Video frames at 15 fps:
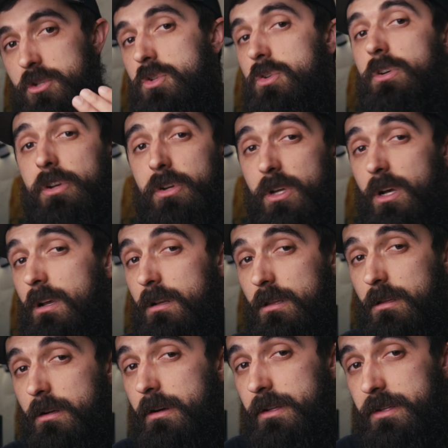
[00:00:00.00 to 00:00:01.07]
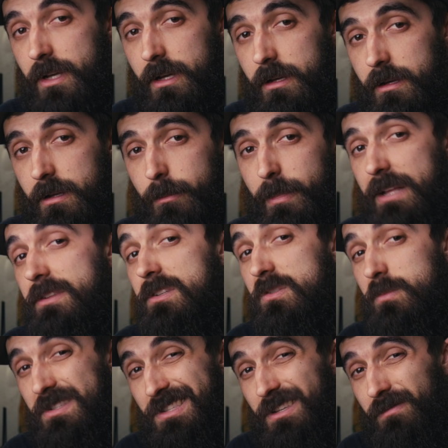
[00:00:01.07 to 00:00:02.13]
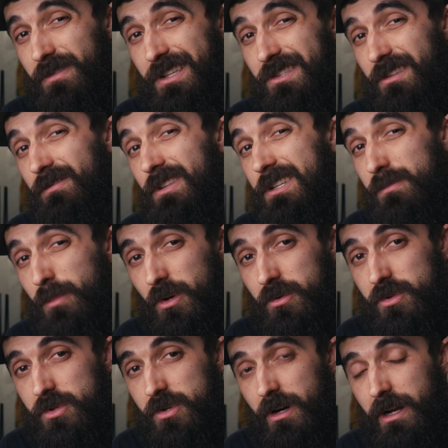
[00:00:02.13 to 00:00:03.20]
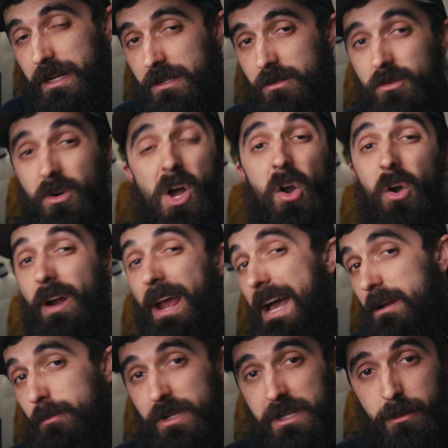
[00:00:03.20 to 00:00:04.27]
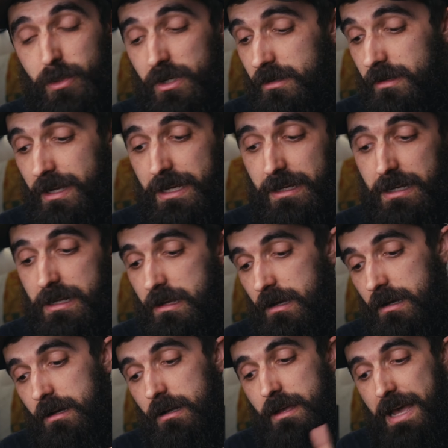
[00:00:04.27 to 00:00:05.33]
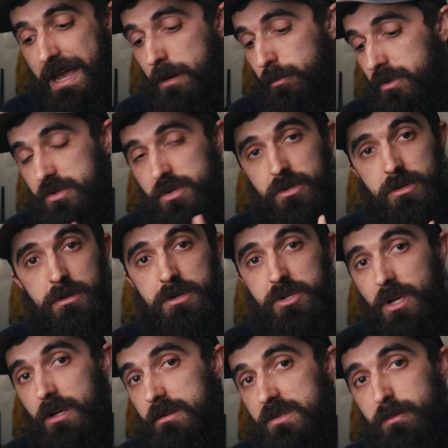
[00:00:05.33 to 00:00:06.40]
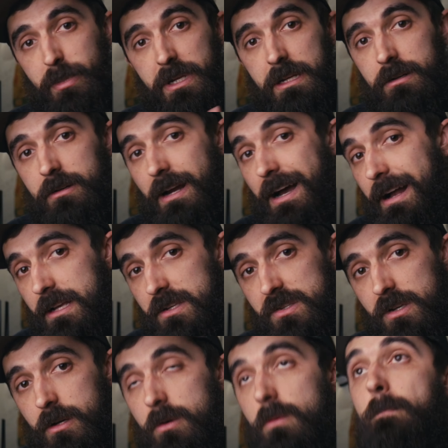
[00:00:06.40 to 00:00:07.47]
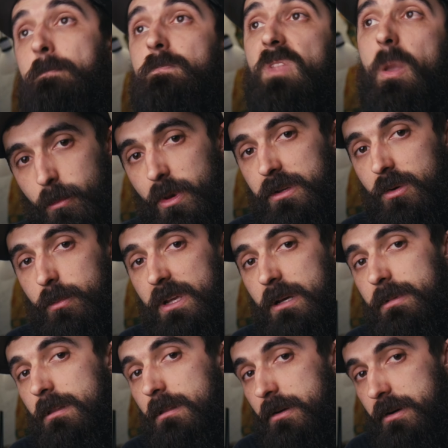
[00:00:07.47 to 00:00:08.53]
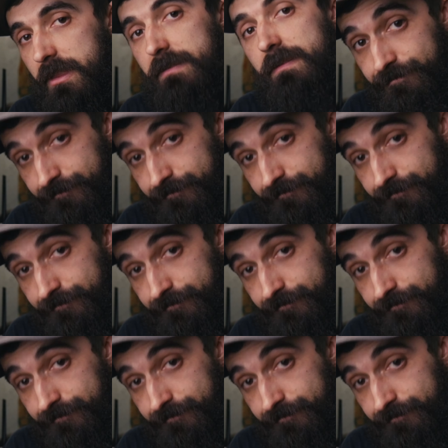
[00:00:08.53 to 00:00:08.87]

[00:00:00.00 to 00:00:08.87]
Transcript: Sure, you're not gonna learn a ton about the specifics of the exposure triangle or how to manipulate aperture, shutter speed, or ISO, but you'll be able to learn the